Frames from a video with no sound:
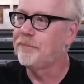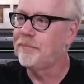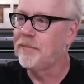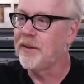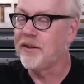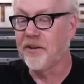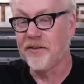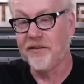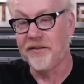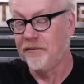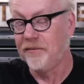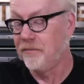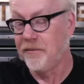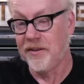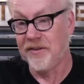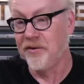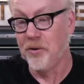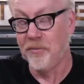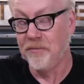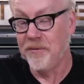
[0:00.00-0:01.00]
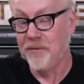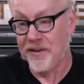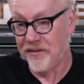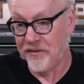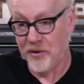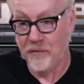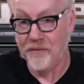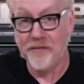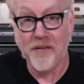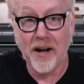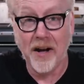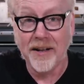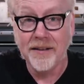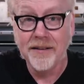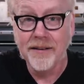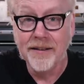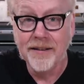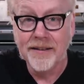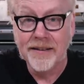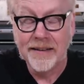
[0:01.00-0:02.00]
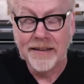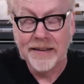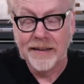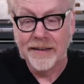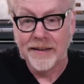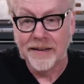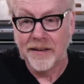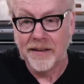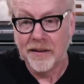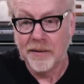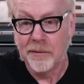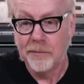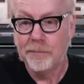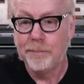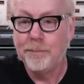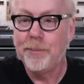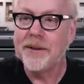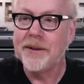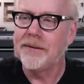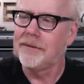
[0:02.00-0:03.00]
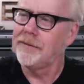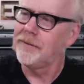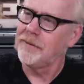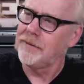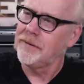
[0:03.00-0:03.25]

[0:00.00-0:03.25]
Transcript: It doesn't, it's no, it's no fun. But